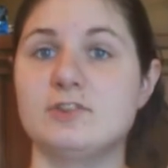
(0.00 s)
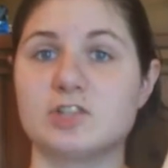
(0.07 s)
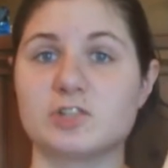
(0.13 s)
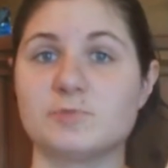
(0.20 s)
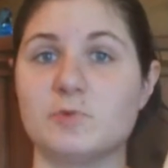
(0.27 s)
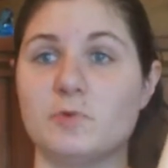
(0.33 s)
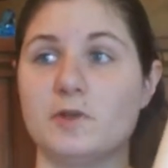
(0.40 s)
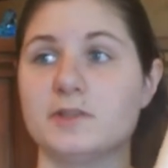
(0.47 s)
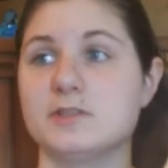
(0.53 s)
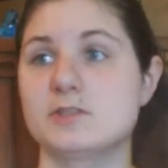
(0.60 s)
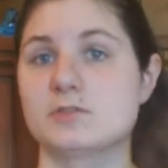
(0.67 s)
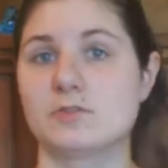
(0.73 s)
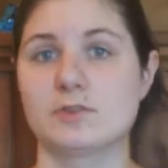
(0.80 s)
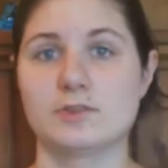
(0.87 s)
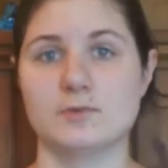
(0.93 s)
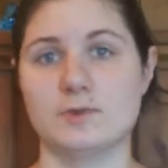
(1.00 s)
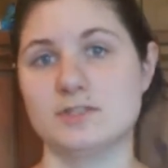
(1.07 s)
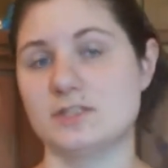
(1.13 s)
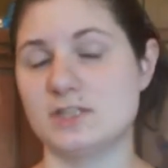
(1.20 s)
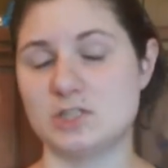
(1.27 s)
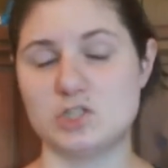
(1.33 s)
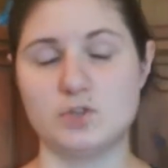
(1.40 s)
flushable ones or the
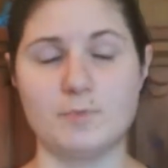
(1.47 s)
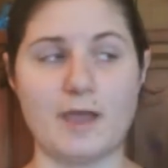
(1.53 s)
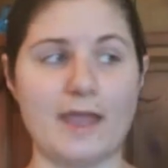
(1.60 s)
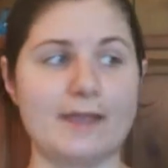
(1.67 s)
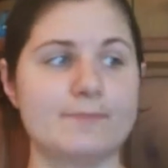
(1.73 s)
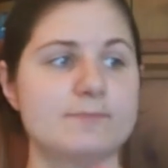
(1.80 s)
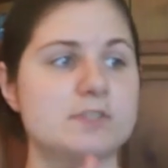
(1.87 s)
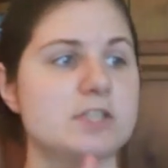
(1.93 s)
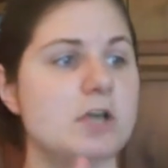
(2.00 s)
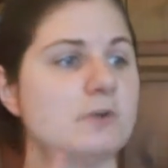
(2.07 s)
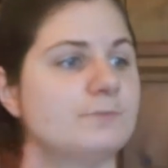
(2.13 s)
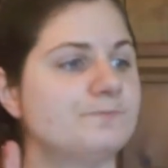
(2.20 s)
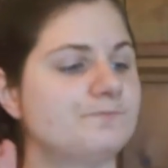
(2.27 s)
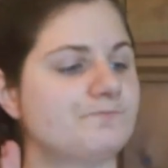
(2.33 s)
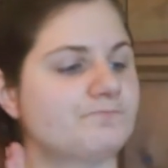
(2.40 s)
ones that you buy. So